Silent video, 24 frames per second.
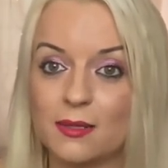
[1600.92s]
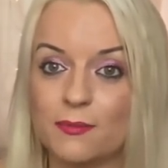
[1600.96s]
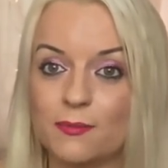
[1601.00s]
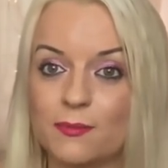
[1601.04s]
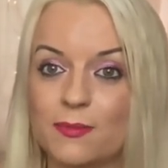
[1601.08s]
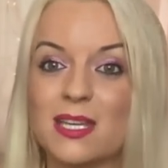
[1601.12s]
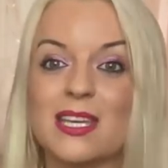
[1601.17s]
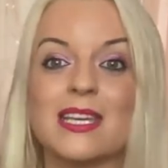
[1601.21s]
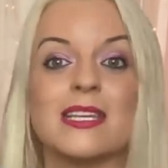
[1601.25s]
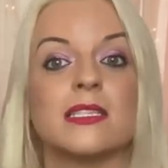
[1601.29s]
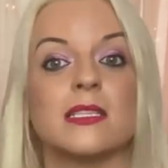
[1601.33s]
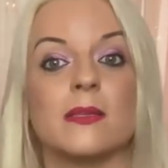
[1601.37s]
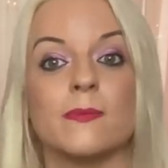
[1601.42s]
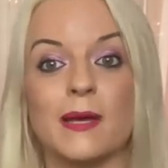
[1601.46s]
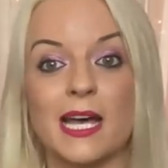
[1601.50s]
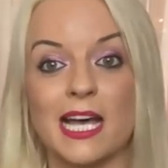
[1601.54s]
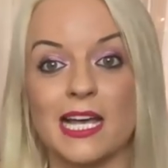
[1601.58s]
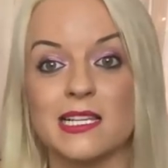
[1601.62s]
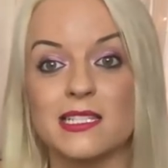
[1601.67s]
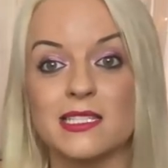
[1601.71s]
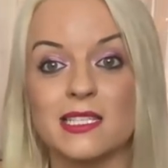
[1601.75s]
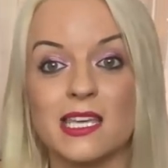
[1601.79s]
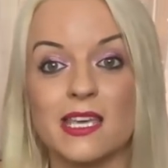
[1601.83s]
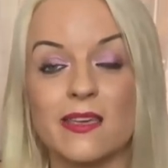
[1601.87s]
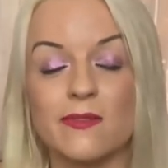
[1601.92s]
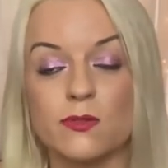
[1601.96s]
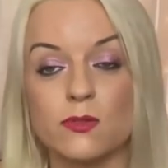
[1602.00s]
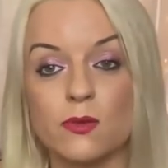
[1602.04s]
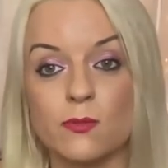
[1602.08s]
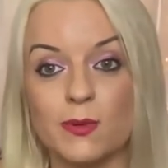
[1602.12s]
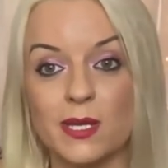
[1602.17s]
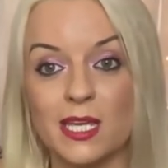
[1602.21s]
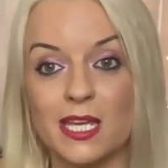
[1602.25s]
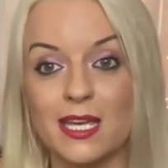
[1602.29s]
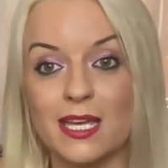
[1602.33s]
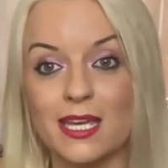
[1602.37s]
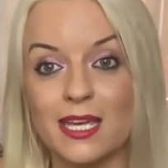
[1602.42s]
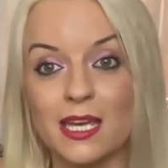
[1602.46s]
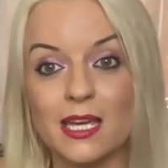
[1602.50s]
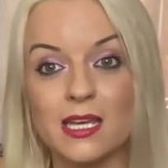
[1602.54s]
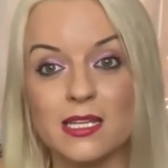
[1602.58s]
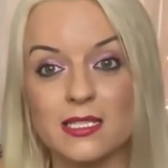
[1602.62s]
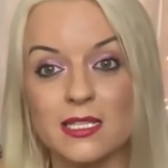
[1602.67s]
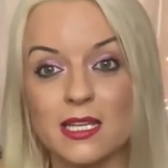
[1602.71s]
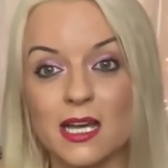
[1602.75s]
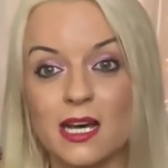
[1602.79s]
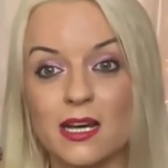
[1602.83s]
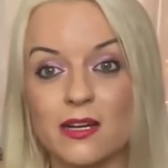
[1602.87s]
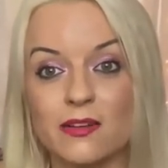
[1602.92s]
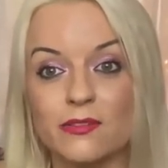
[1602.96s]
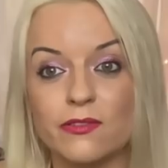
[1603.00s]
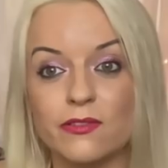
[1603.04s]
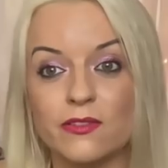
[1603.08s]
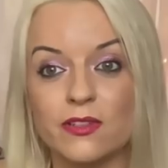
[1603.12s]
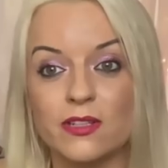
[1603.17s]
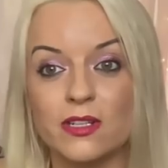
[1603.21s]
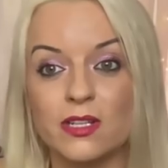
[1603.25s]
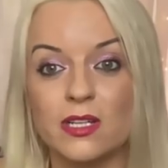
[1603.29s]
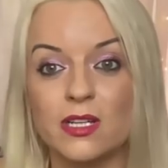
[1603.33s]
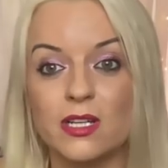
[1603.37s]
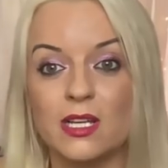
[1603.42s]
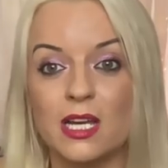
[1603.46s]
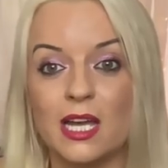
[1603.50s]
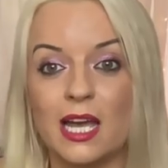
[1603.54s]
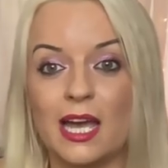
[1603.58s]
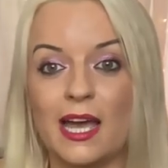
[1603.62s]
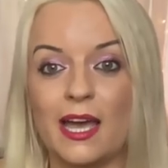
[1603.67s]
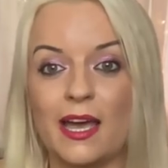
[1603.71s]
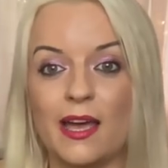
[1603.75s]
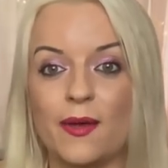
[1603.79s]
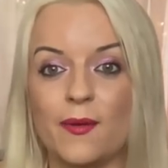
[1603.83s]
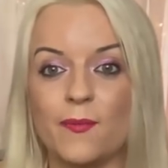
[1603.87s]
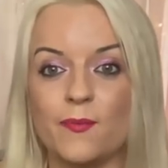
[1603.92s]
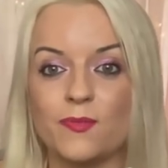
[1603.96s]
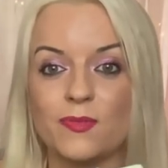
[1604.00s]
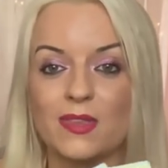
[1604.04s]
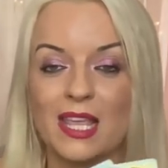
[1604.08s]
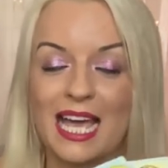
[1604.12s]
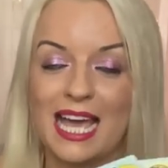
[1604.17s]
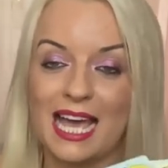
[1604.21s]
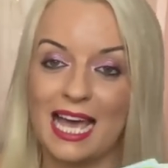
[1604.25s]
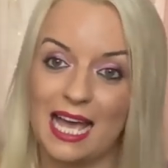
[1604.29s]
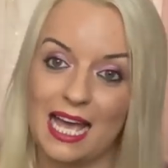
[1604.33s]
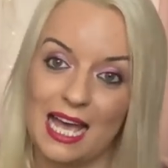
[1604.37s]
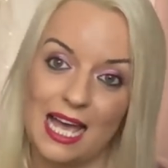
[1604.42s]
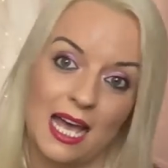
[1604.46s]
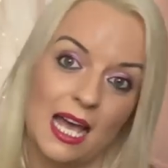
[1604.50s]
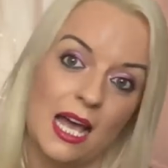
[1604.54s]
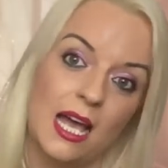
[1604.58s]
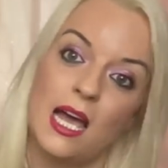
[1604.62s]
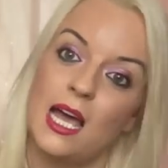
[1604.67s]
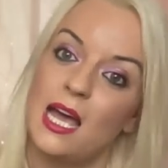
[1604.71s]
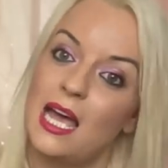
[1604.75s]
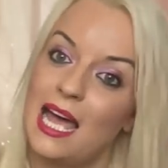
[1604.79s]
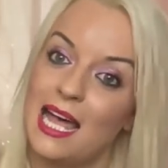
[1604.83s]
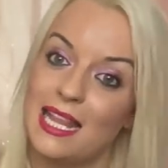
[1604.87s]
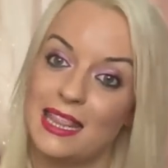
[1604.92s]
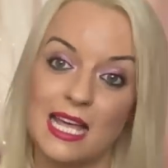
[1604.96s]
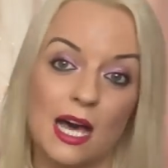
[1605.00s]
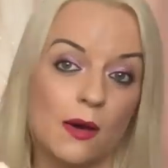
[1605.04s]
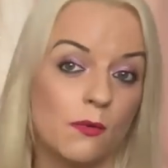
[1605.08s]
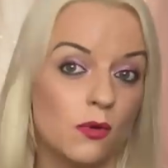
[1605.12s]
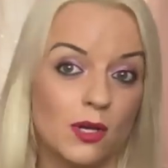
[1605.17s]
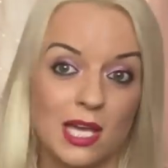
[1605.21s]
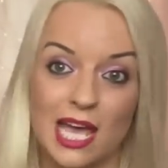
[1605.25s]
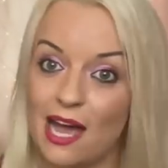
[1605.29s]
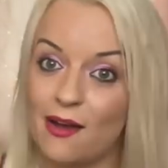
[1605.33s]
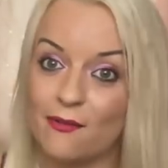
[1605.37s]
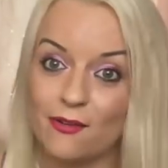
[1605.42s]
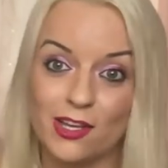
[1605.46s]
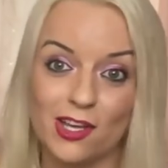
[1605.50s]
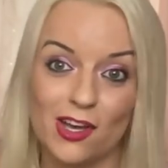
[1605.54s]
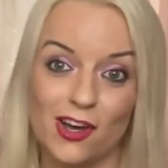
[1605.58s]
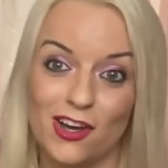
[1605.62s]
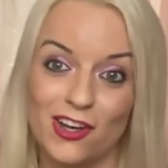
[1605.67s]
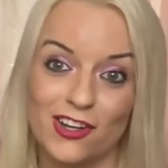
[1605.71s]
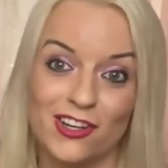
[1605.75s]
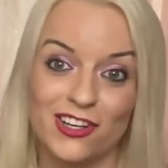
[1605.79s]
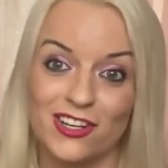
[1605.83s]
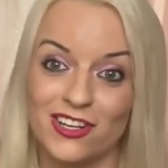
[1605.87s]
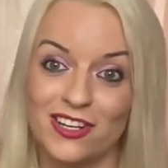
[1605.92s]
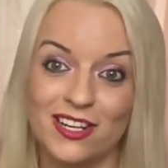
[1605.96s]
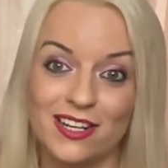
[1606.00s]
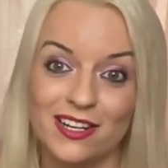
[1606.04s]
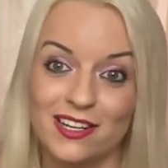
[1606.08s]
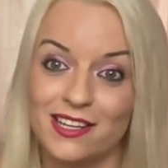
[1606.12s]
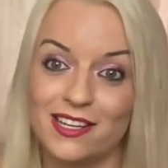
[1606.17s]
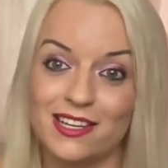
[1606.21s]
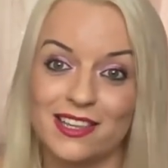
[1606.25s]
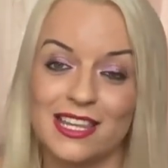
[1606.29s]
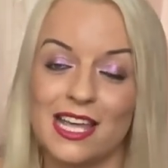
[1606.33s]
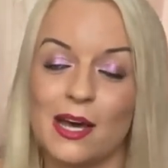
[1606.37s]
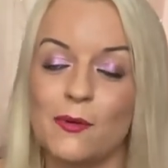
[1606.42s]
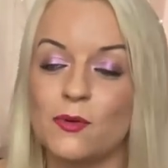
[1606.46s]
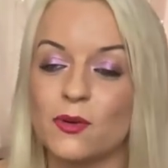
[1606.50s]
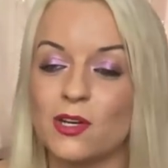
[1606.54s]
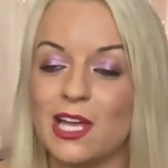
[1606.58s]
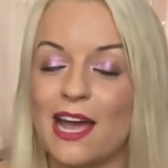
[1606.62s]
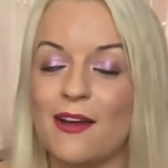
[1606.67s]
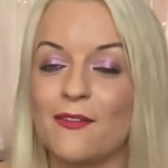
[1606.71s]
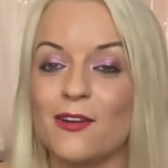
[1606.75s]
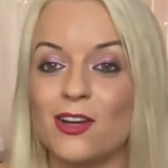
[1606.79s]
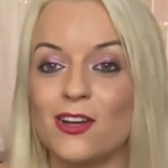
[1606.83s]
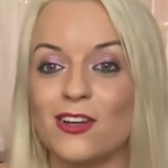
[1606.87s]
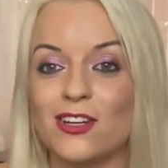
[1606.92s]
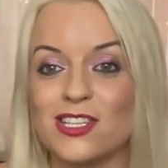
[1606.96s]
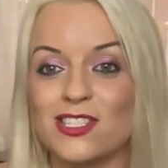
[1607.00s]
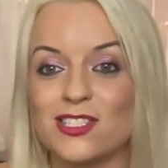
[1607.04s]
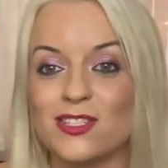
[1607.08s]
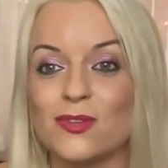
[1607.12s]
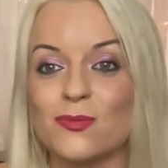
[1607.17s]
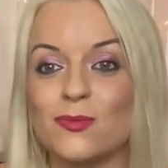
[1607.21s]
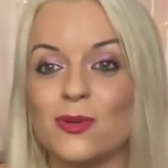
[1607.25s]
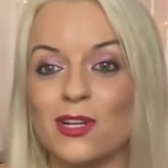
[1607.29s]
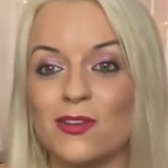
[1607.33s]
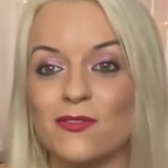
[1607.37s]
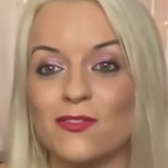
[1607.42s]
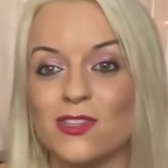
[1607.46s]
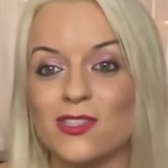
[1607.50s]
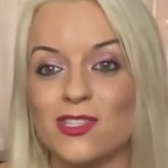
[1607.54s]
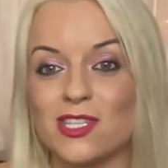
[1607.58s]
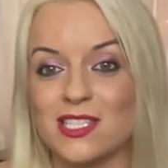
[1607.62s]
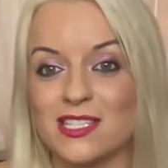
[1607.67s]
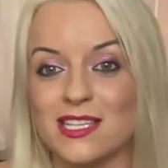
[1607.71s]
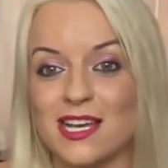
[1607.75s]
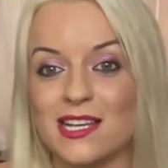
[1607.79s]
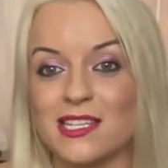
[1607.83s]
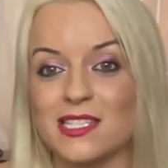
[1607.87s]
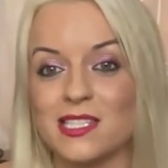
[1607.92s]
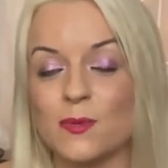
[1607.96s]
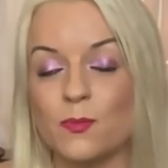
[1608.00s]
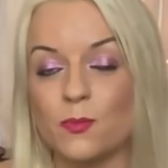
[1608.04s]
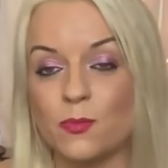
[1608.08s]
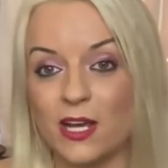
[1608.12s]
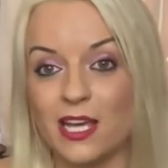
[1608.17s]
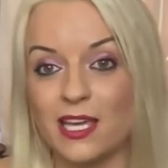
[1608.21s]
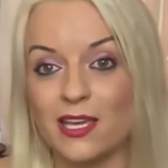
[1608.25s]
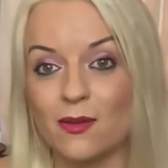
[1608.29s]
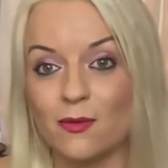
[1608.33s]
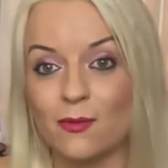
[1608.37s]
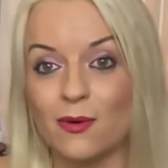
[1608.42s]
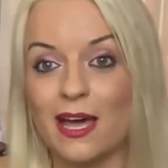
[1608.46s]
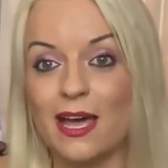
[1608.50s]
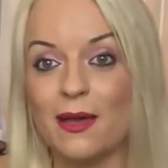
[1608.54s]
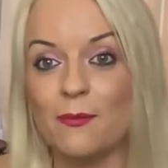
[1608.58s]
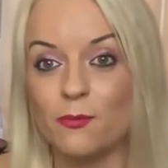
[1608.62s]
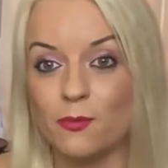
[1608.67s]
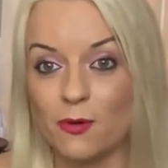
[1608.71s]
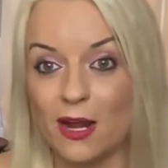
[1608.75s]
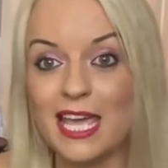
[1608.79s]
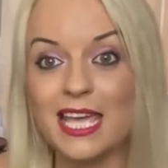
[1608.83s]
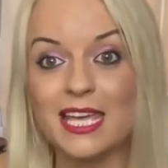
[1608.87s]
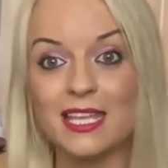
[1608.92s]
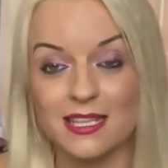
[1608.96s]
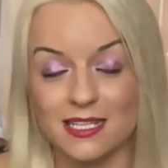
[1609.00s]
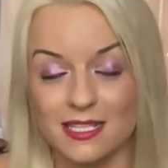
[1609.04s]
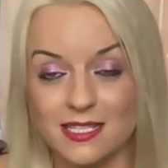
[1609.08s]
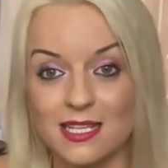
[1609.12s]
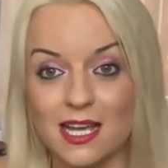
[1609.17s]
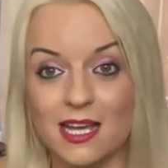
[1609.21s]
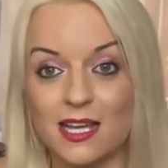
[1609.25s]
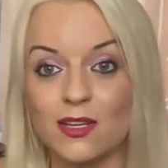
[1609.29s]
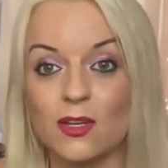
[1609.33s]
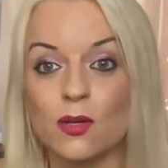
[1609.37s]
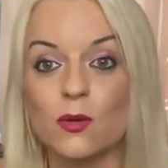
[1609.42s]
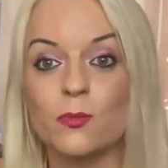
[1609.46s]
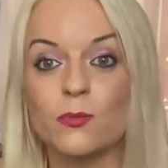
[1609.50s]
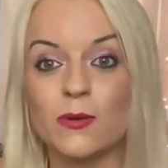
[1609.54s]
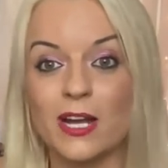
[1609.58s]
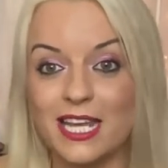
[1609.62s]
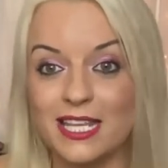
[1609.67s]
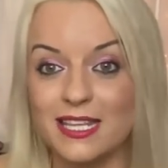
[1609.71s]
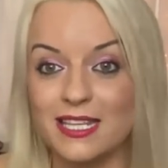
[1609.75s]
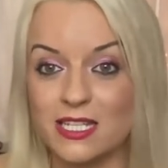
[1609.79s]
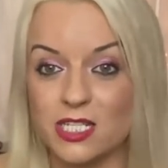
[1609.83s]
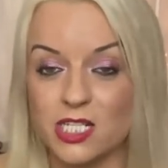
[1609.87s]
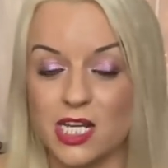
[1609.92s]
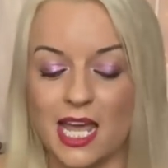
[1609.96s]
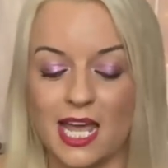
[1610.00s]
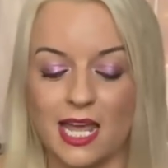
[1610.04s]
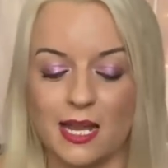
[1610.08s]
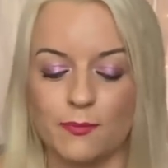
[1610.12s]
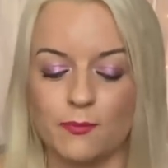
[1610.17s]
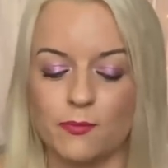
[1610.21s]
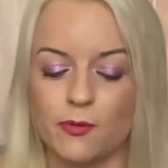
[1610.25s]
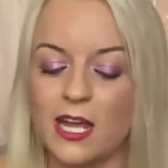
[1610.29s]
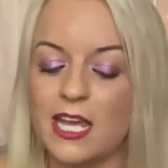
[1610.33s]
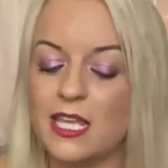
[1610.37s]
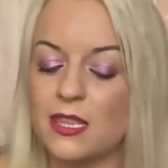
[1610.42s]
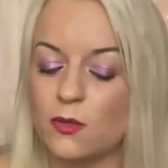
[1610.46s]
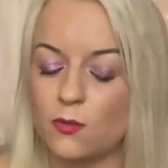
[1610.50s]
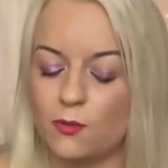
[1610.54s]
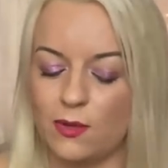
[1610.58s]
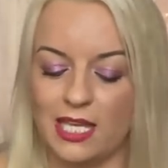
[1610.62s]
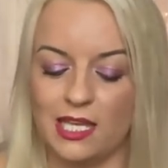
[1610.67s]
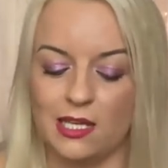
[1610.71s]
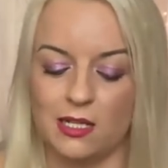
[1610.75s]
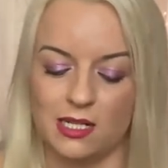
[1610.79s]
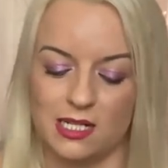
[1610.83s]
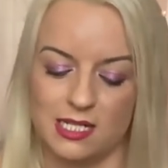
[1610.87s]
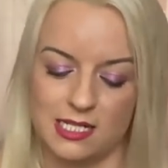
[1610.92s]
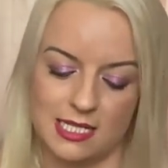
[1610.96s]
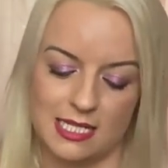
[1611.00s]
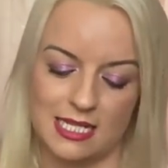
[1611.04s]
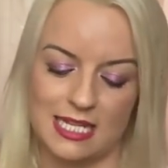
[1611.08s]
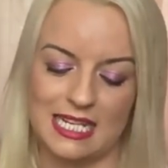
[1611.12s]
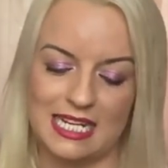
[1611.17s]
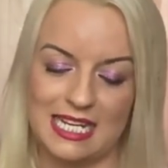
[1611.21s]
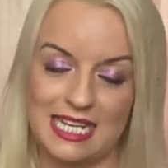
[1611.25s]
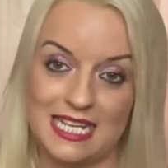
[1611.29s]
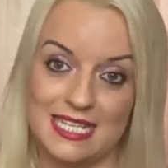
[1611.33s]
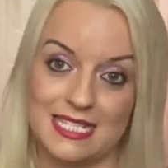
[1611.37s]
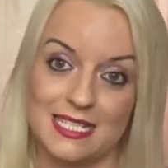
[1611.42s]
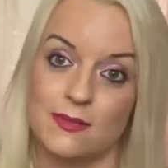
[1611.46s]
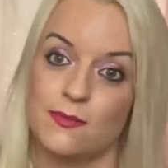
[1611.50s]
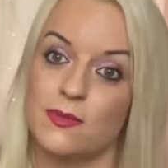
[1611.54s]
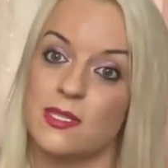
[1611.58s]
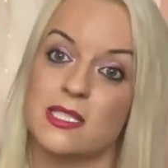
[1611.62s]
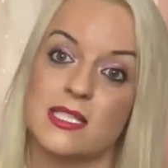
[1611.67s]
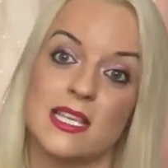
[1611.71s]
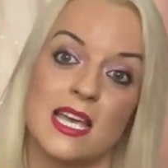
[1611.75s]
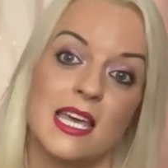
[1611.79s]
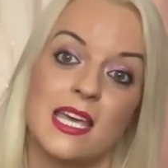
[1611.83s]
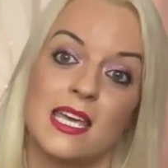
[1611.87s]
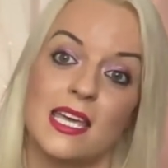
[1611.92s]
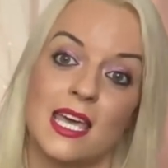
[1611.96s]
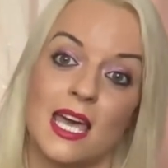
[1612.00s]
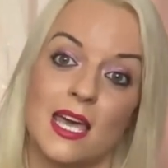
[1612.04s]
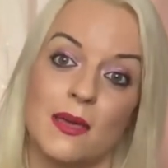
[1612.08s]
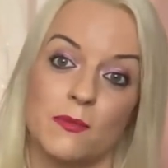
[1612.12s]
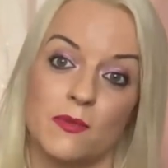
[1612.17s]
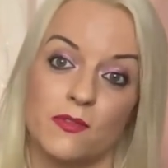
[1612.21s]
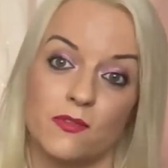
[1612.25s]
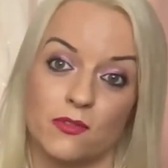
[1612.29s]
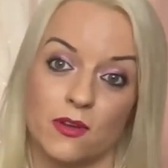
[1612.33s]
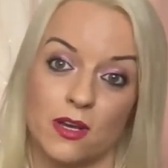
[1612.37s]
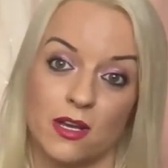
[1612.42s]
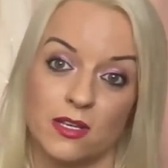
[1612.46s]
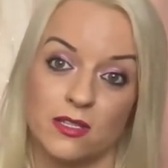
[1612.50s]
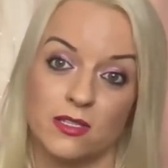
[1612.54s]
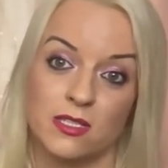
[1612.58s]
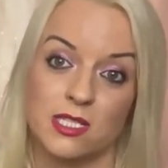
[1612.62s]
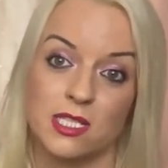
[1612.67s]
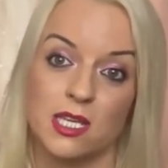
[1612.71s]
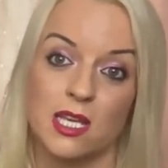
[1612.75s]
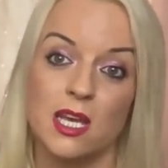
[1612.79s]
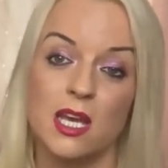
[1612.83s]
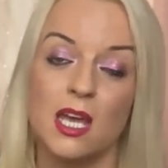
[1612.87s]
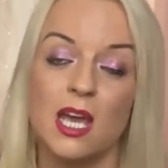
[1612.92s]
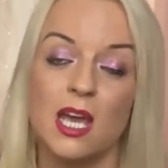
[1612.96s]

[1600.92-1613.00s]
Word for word: because the past keeps repeating itself um, and that will carry on that will carry on until one of you decides to break away break the cycle break the chain break the wheel as the Khaleesi would say in Game of Thrones